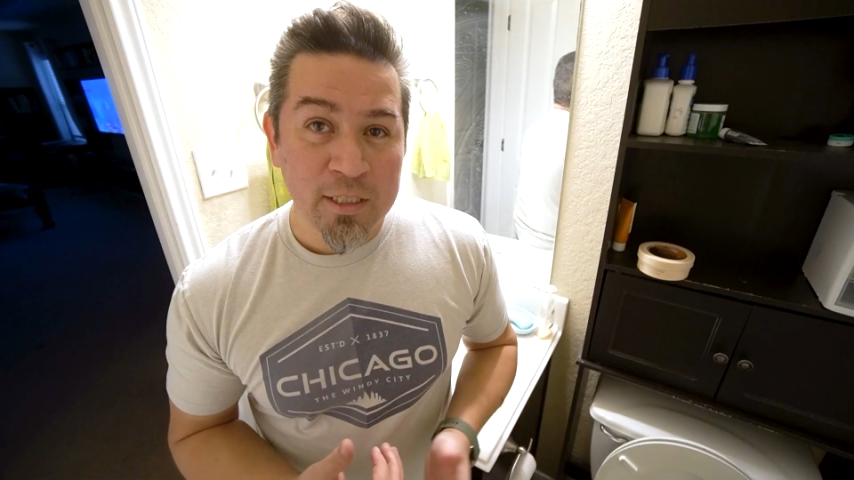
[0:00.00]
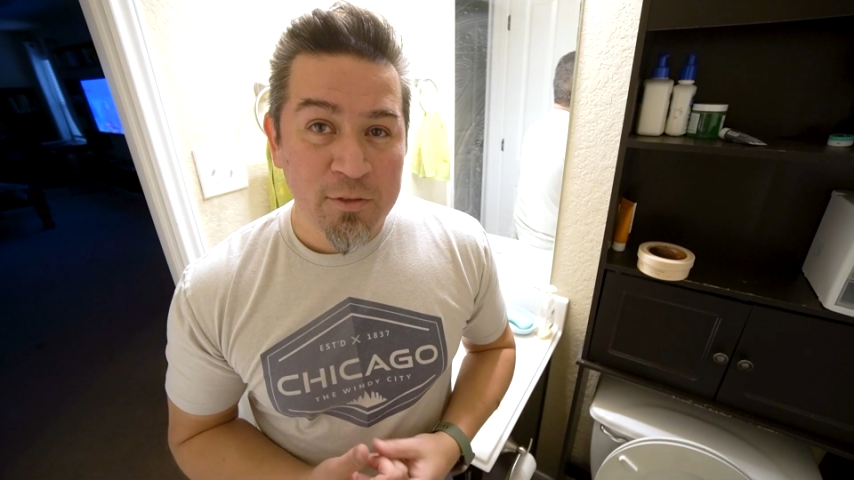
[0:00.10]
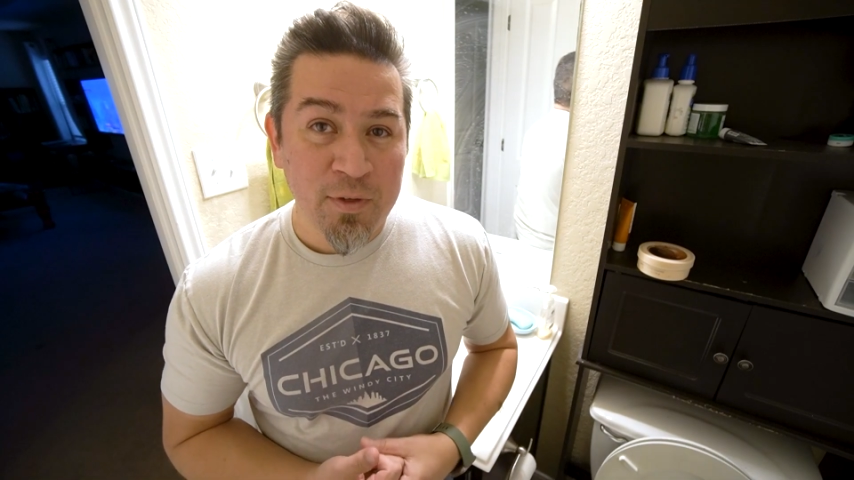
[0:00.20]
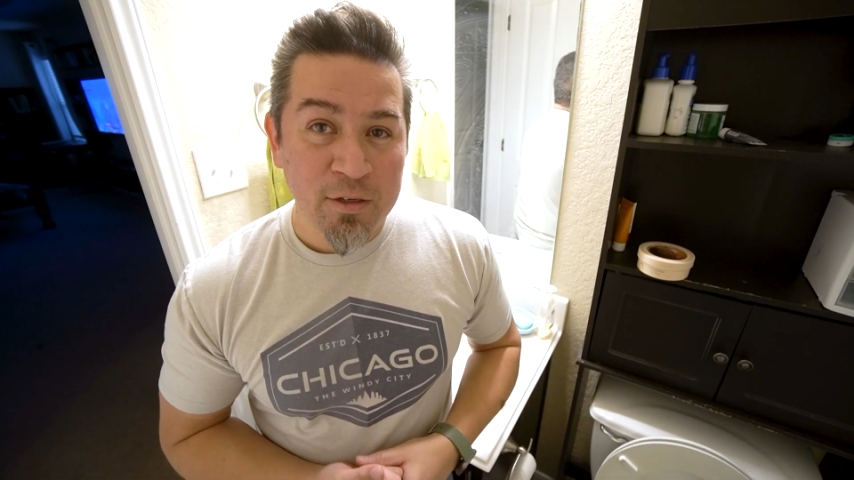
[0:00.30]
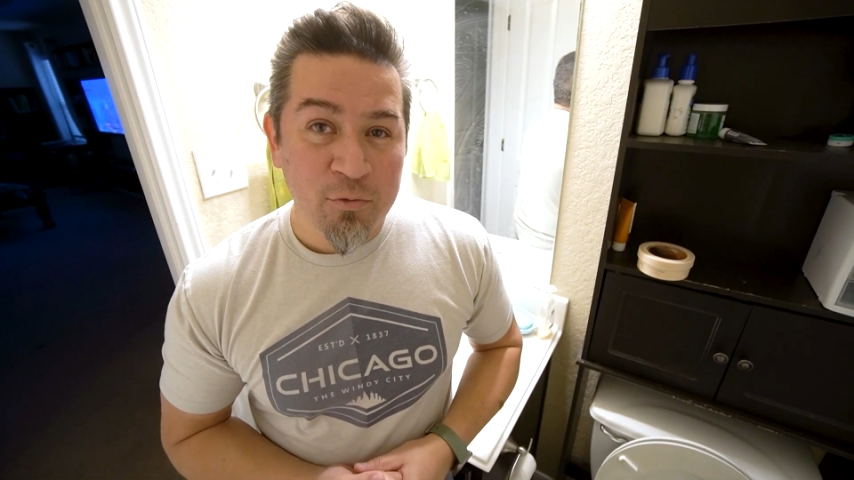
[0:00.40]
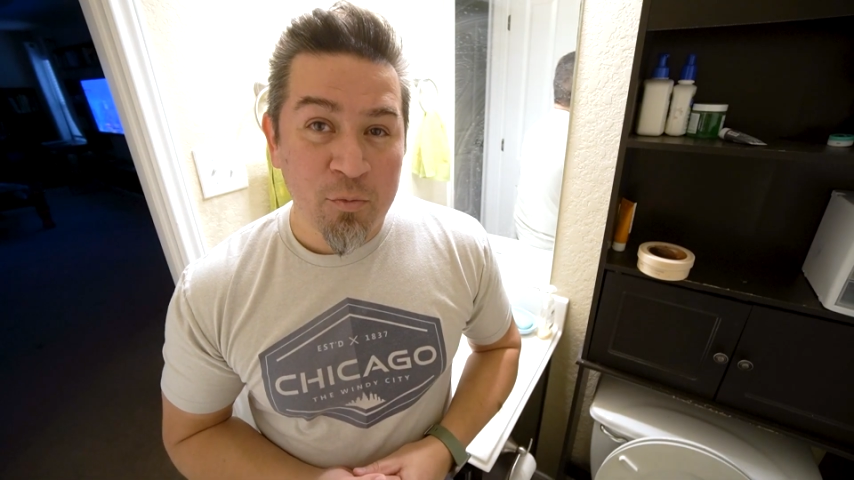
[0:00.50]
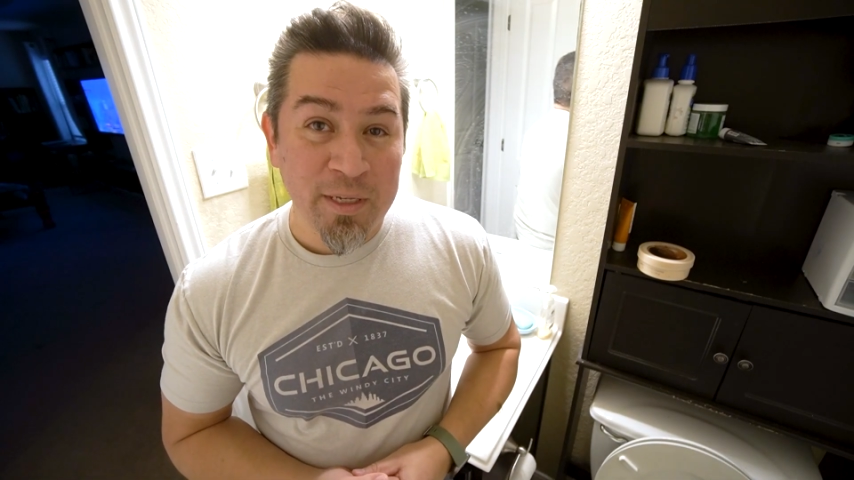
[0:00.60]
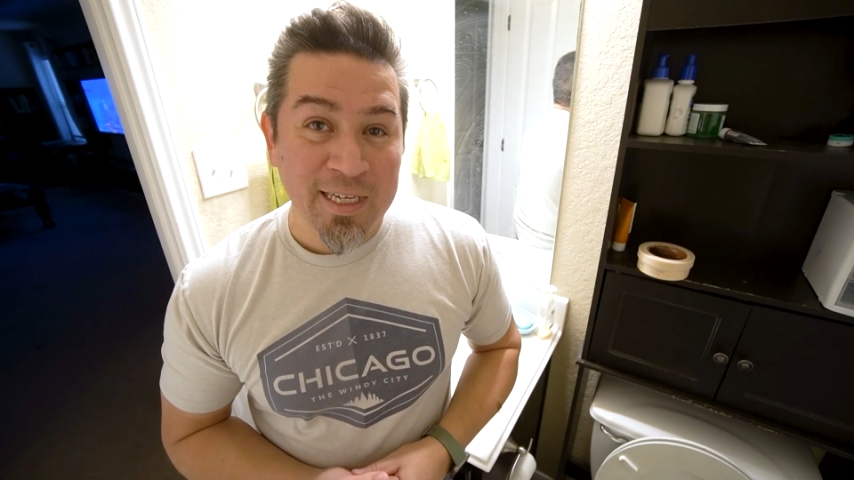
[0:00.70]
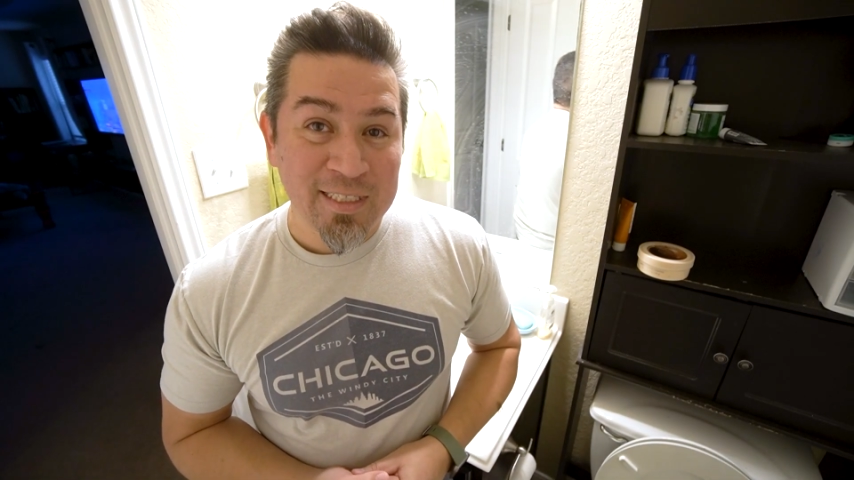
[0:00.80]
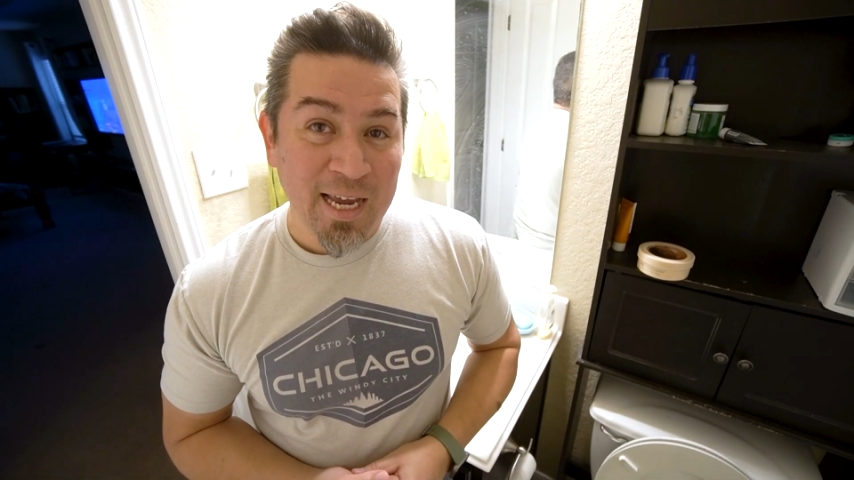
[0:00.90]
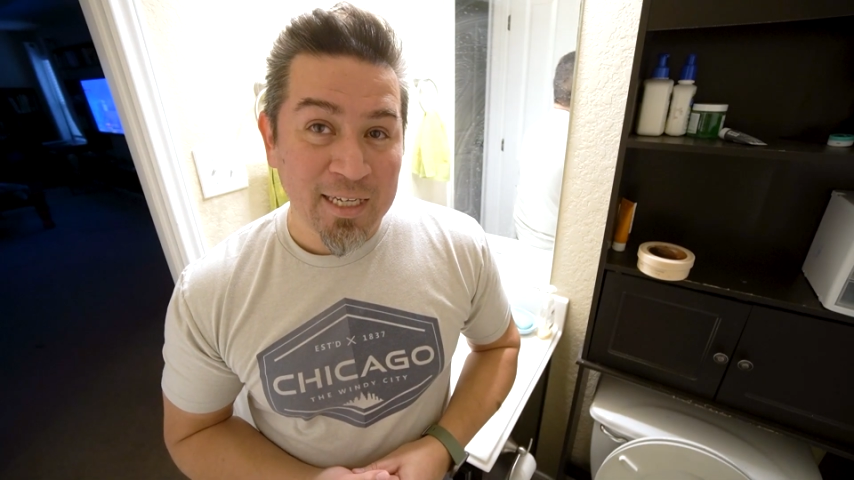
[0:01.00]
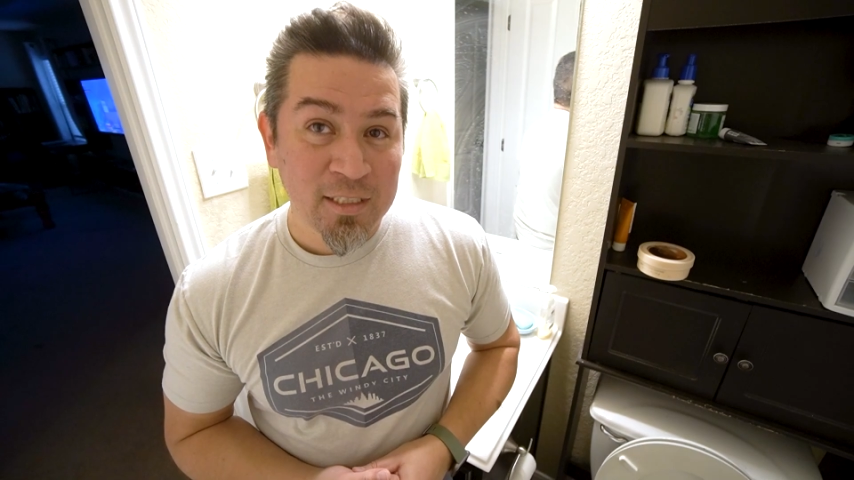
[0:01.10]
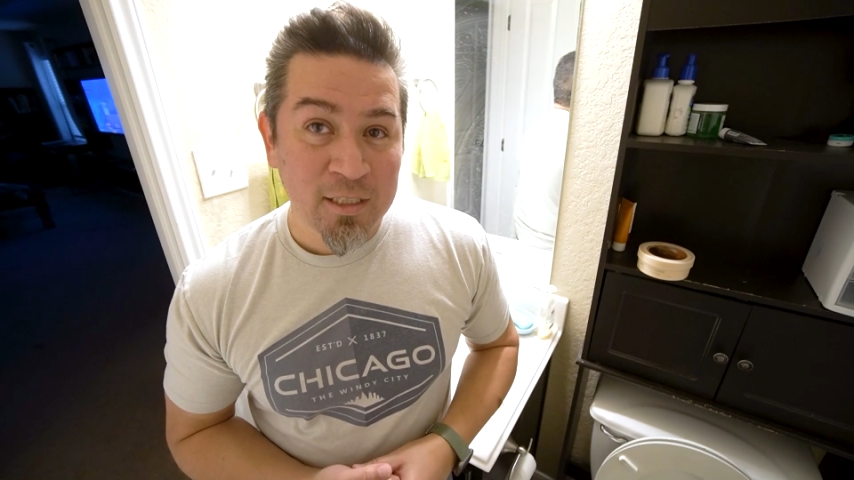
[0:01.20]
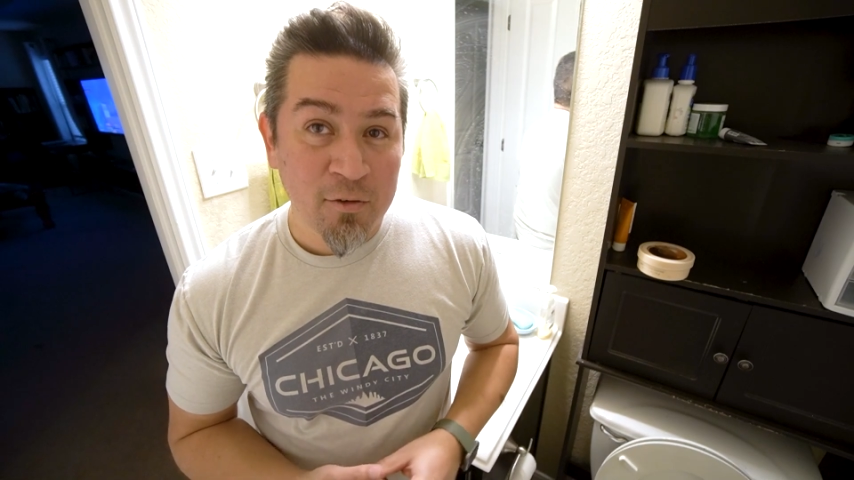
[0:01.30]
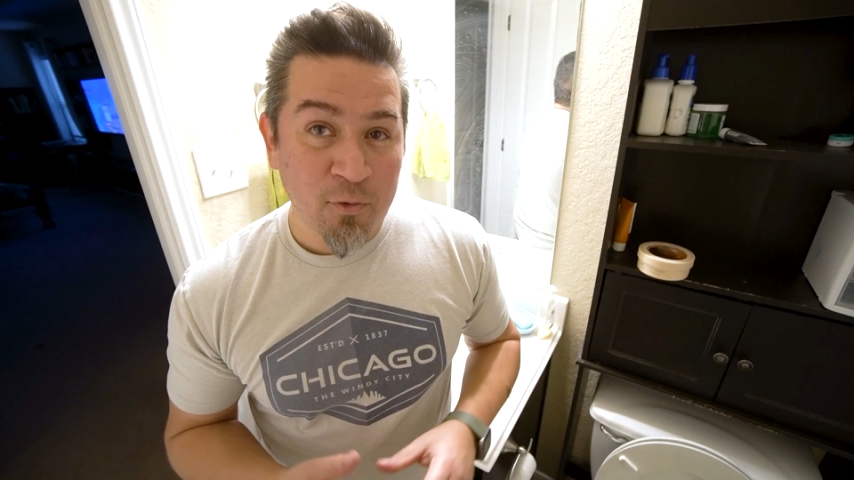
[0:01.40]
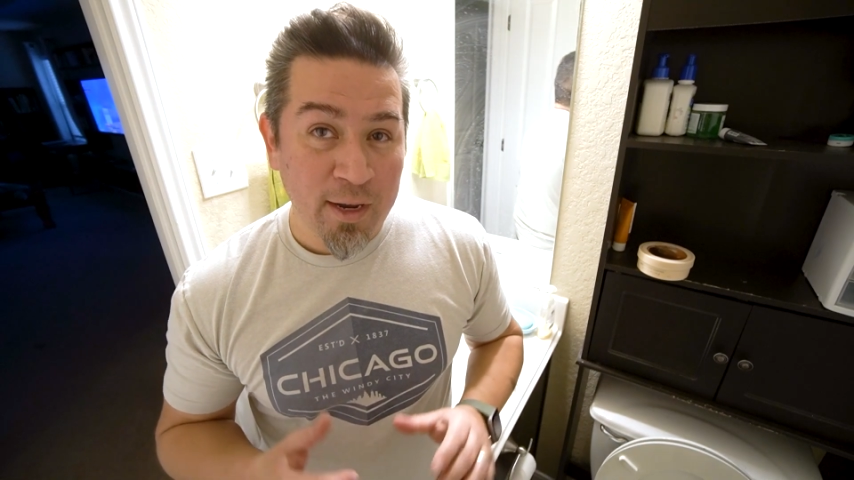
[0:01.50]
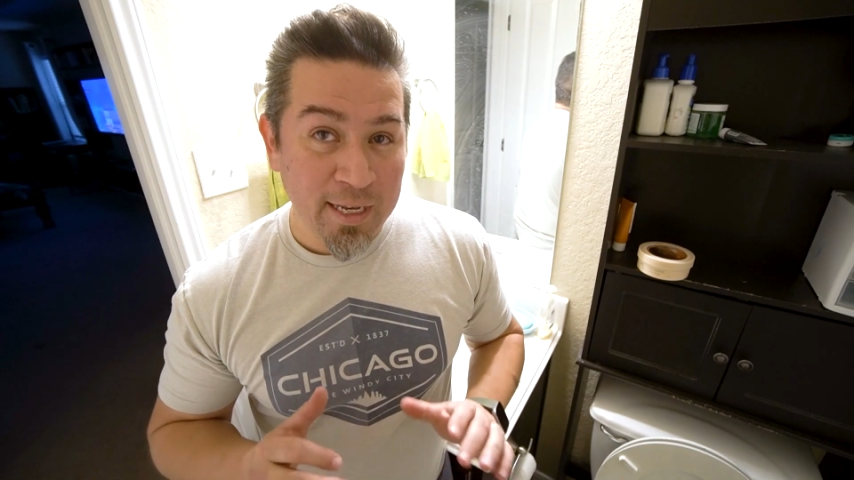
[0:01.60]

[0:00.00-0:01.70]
this video will be a test for